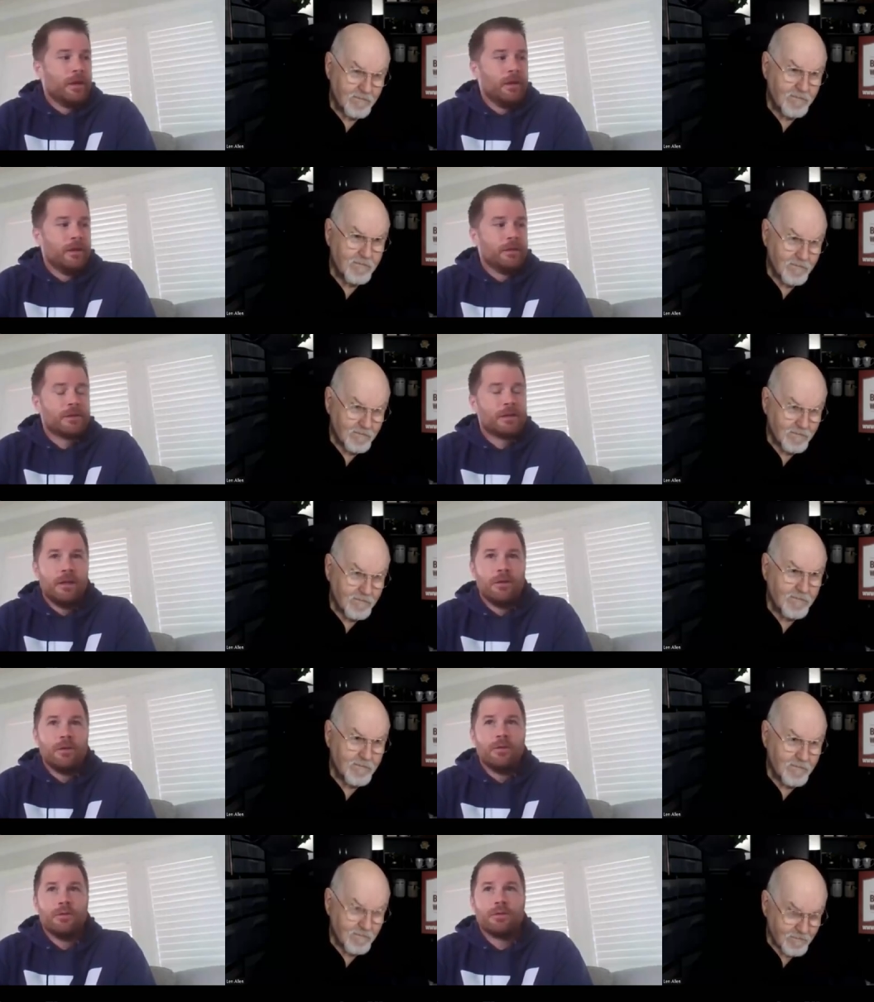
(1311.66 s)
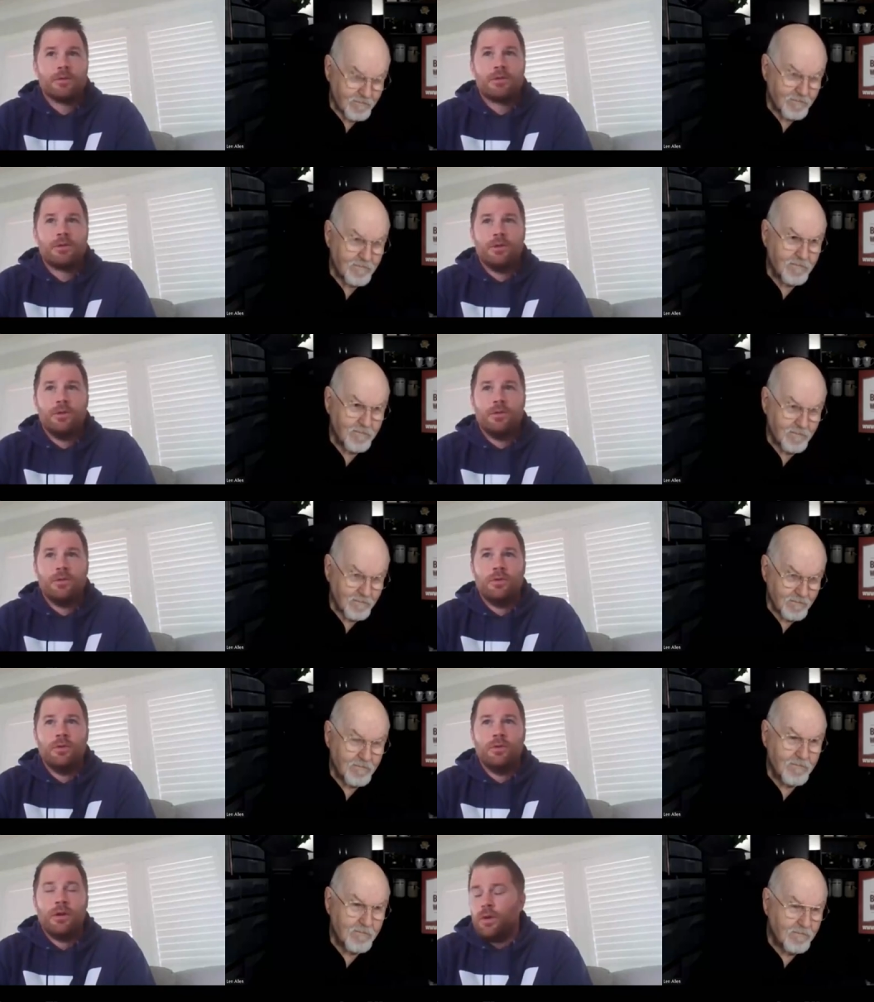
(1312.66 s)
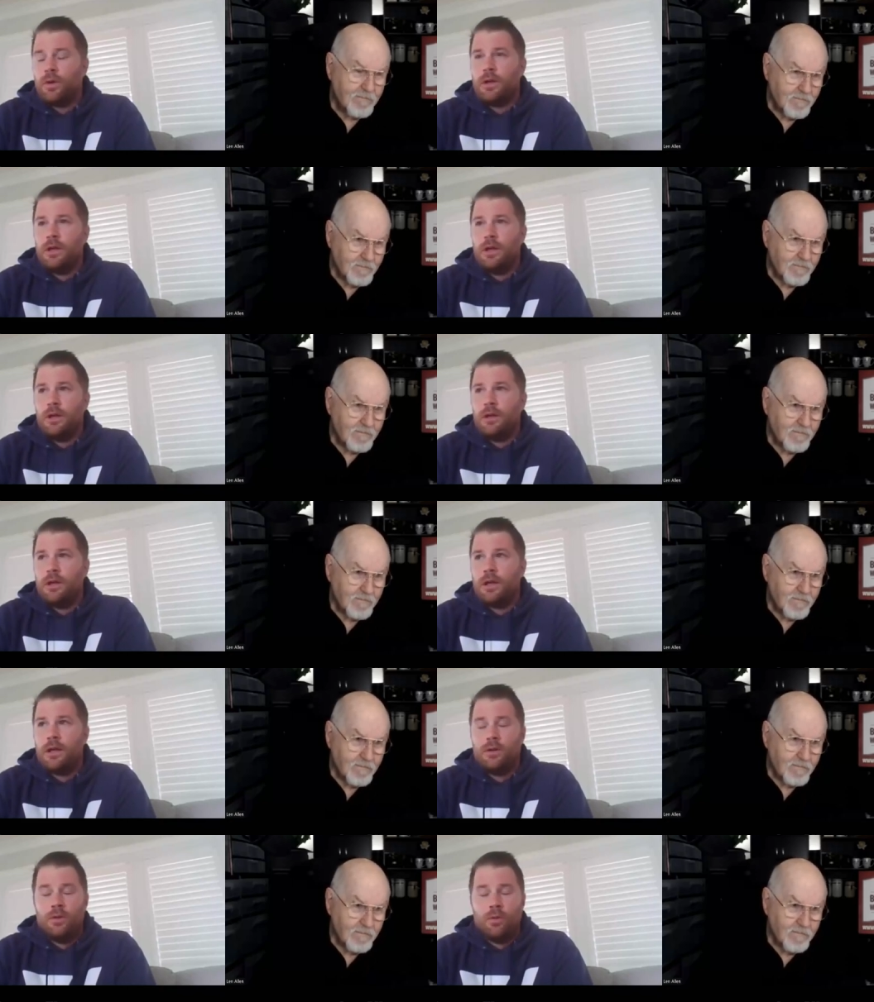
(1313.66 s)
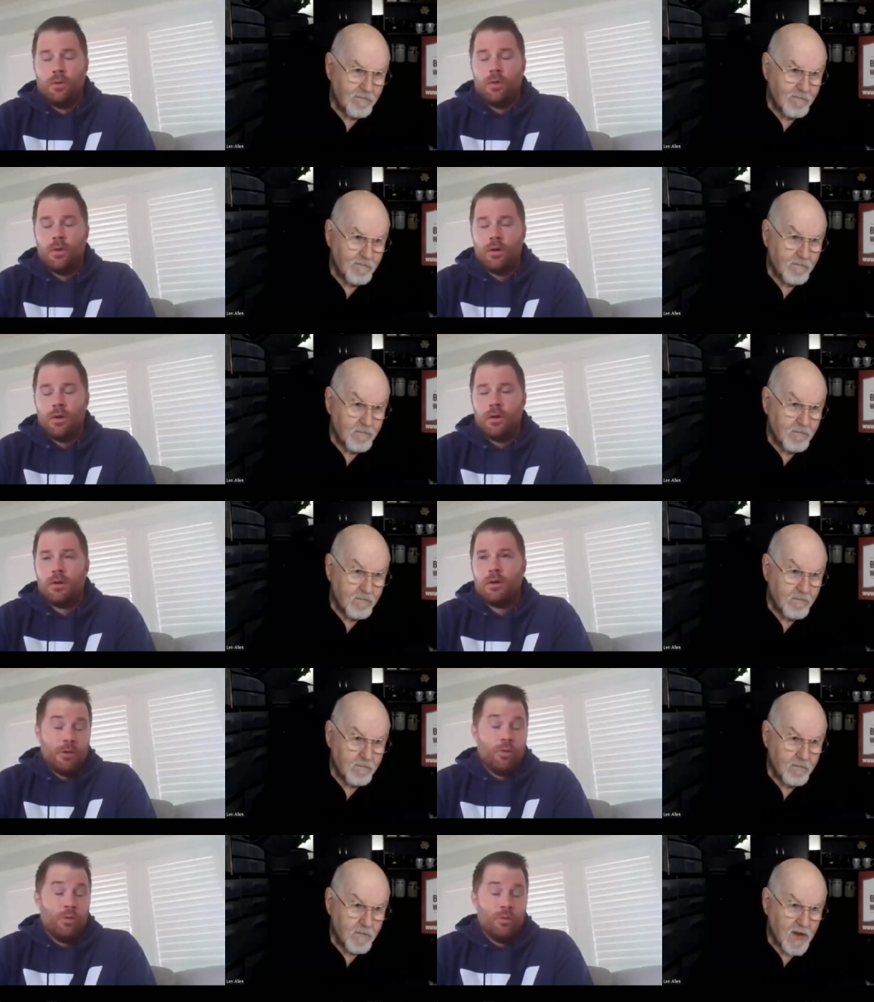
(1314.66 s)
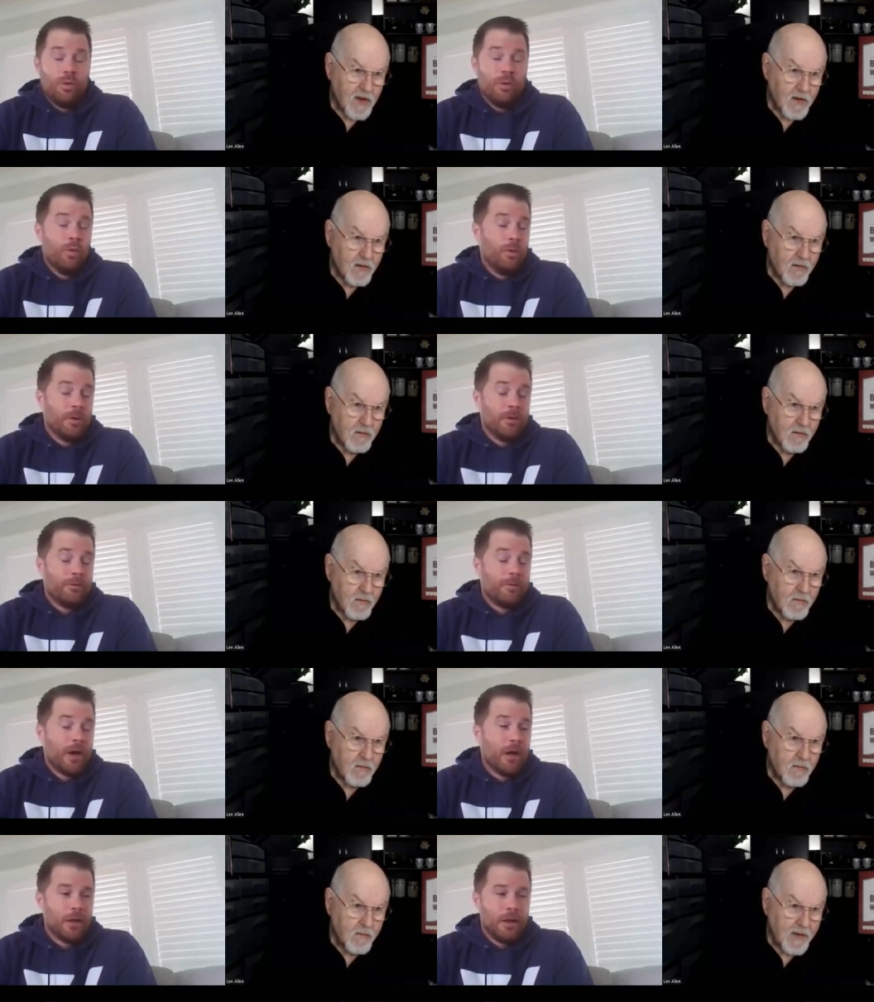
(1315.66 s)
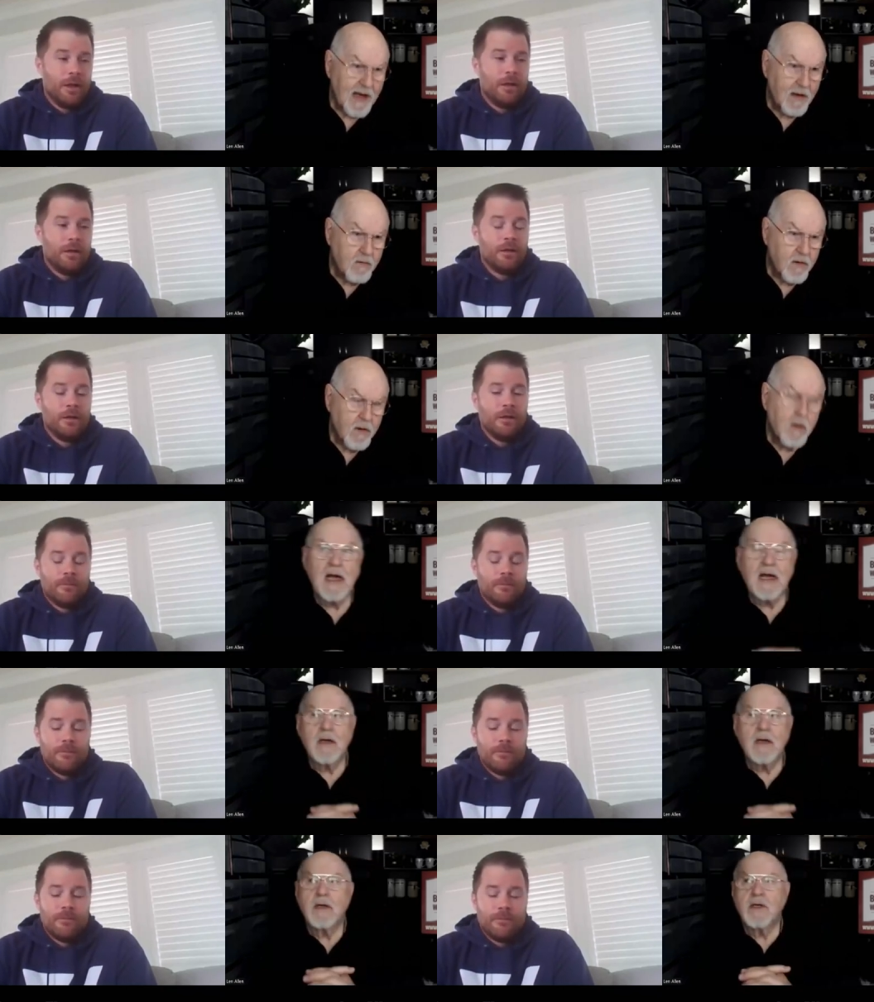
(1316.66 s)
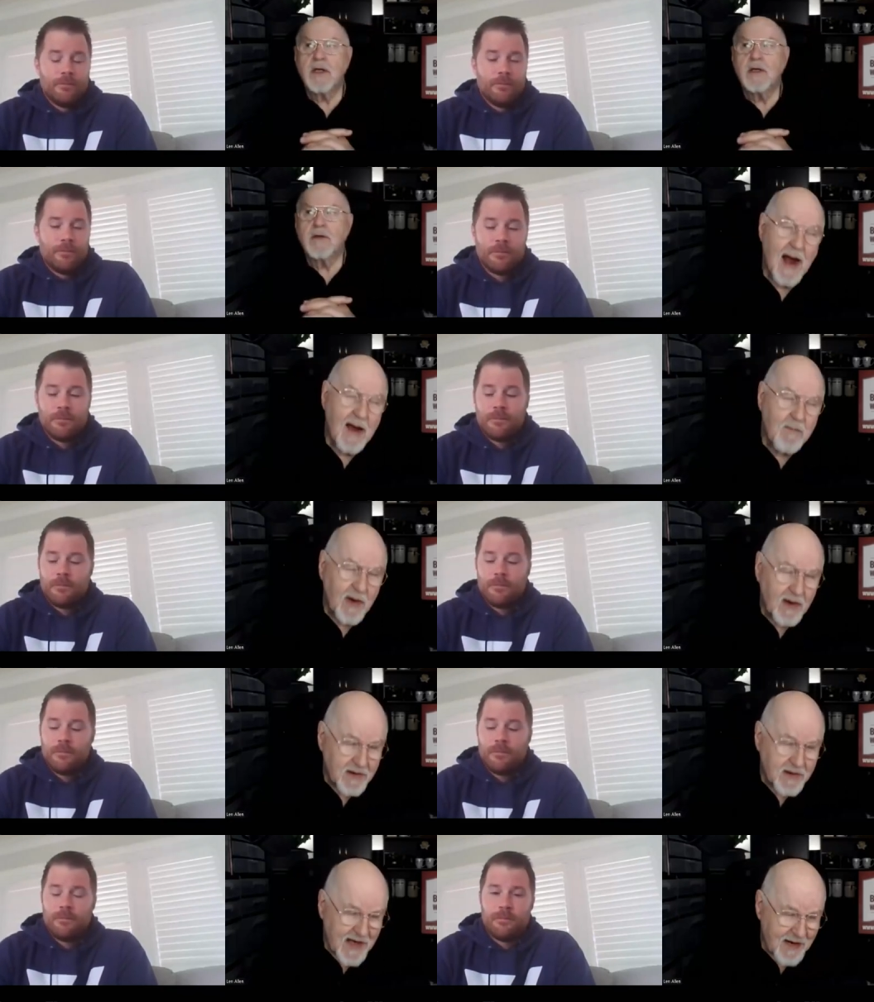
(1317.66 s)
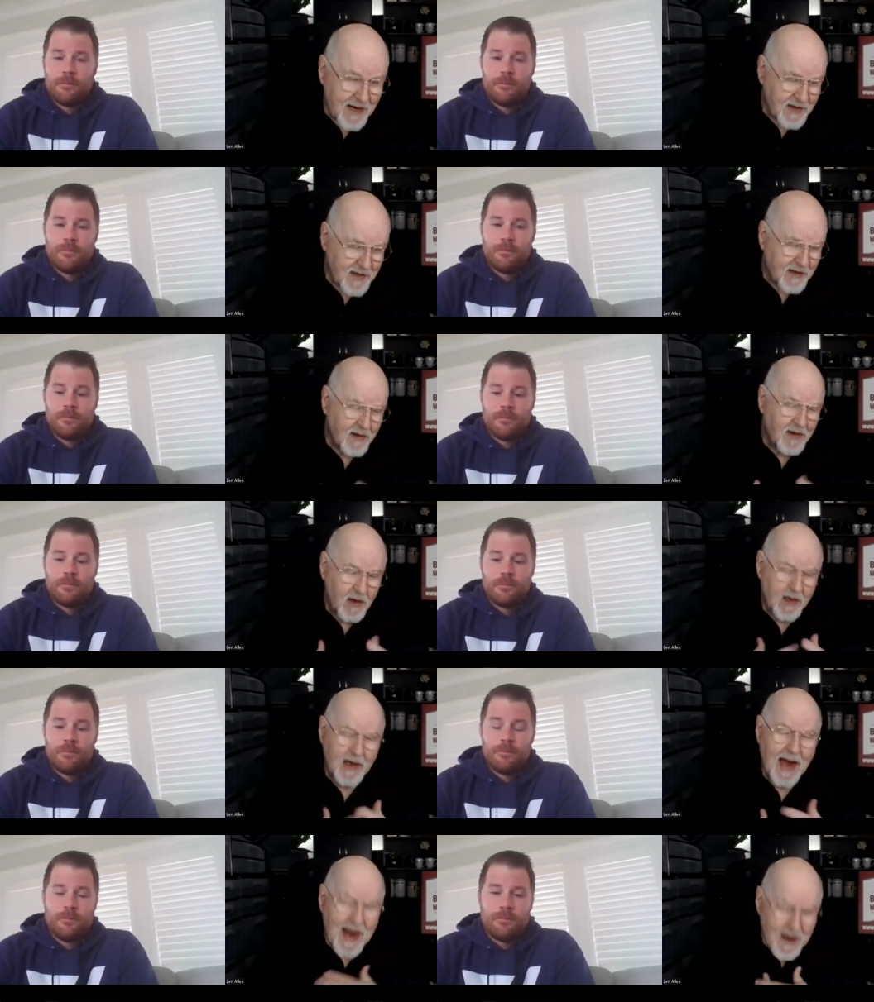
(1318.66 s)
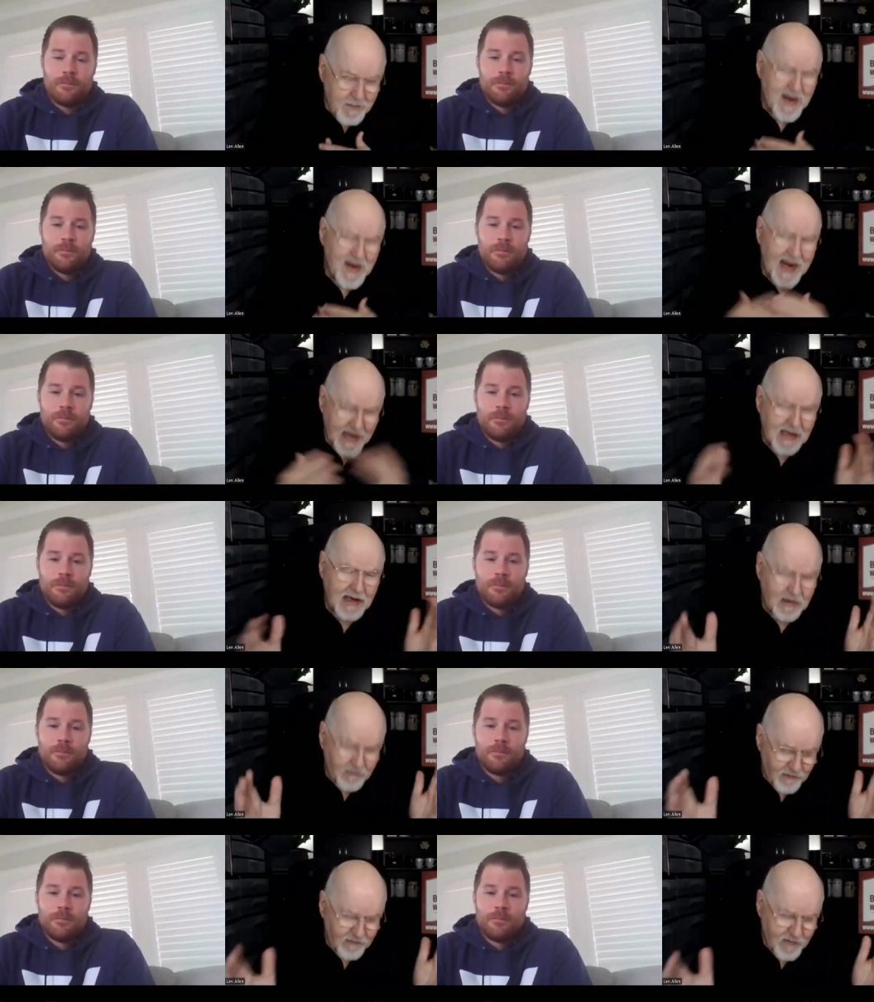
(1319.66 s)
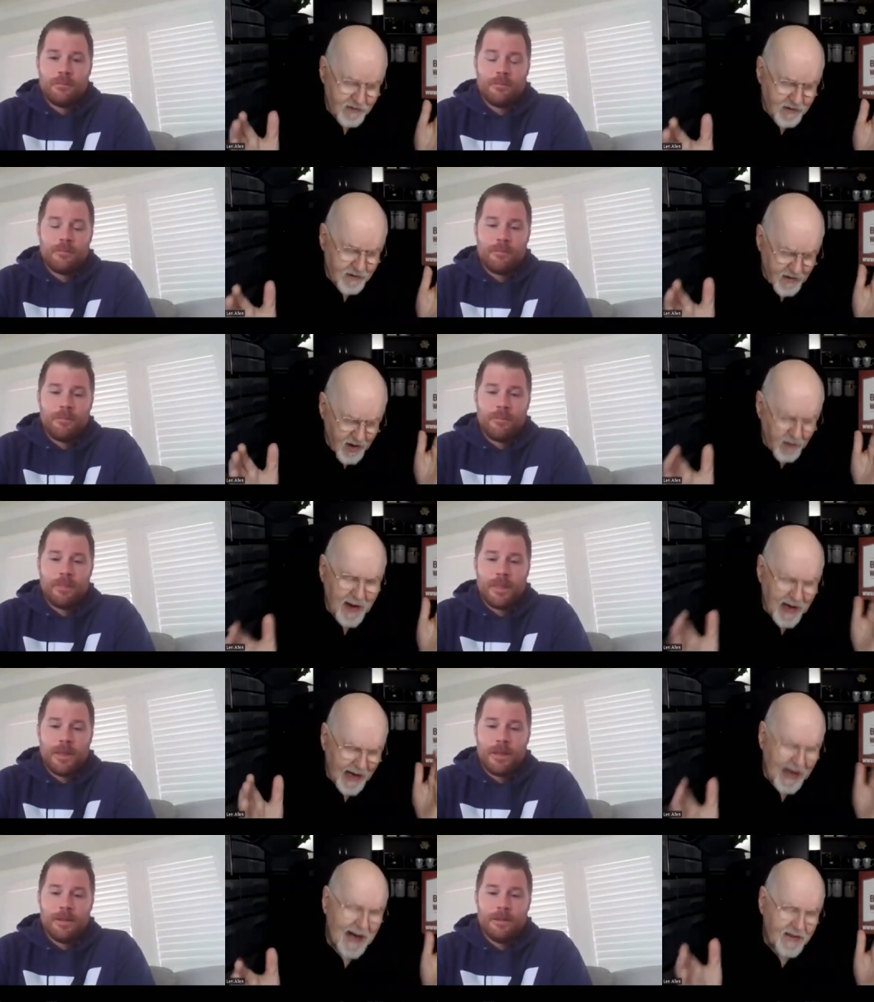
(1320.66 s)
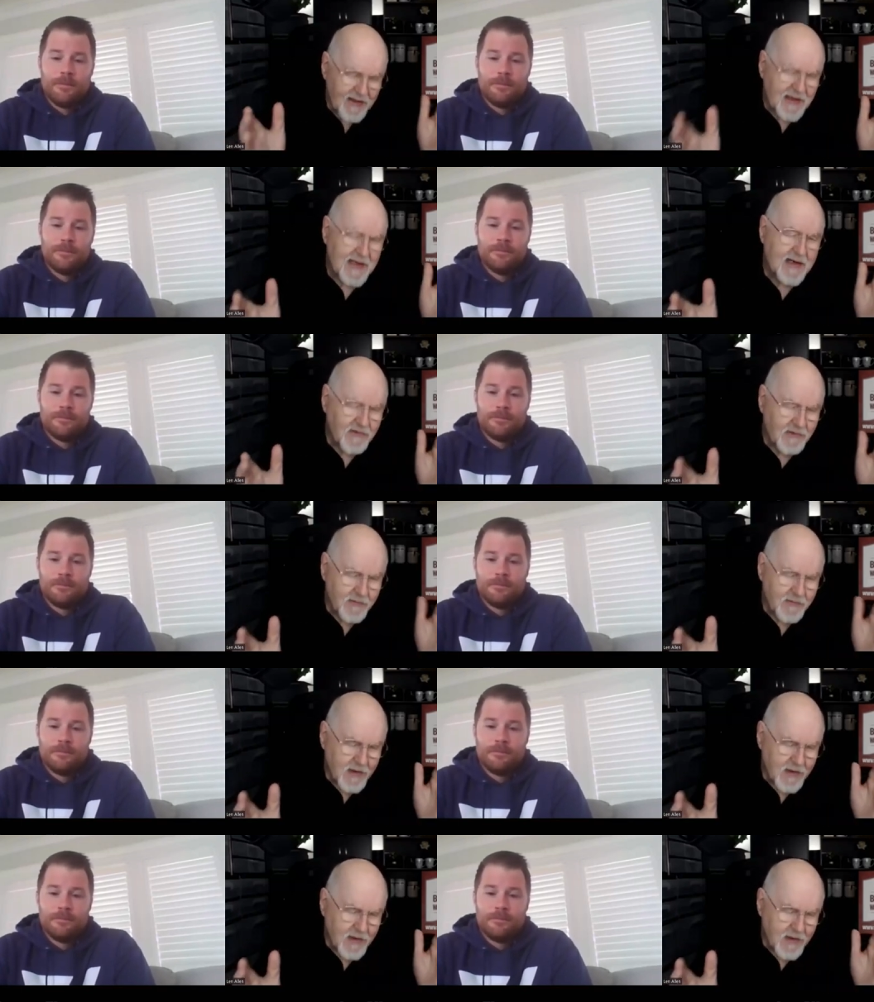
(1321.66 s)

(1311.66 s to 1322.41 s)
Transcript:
Speaker 1: and the skills to really ignore the, the woman of folly. Yeah.
Speaker 2: And to, I pray all the time that, look, I am naive about a lot of things.